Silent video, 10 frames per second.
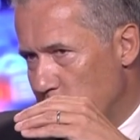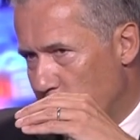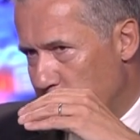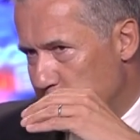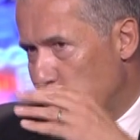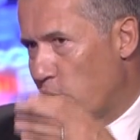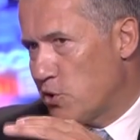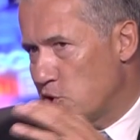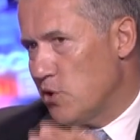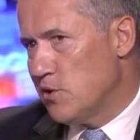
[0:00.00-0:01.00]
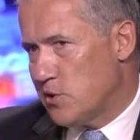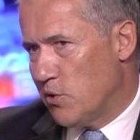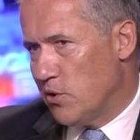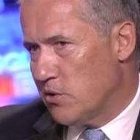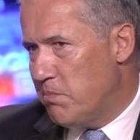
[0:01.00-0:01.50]
of structural
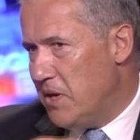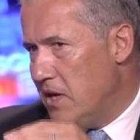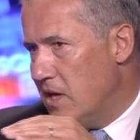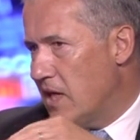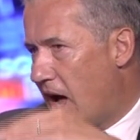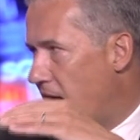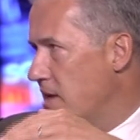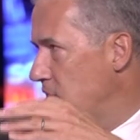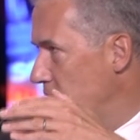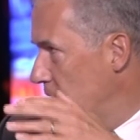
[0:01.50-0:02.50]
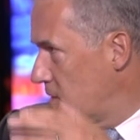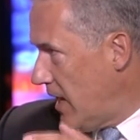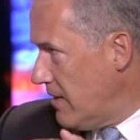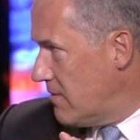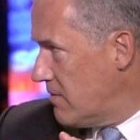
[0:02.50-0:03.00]
sort, be in high yield
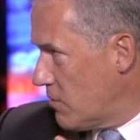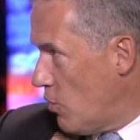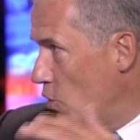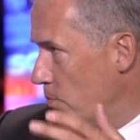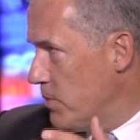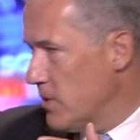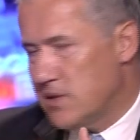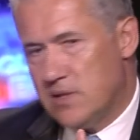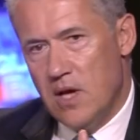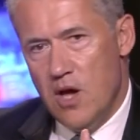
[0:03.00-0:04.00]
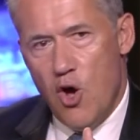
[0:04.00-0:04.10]
debt, corporates,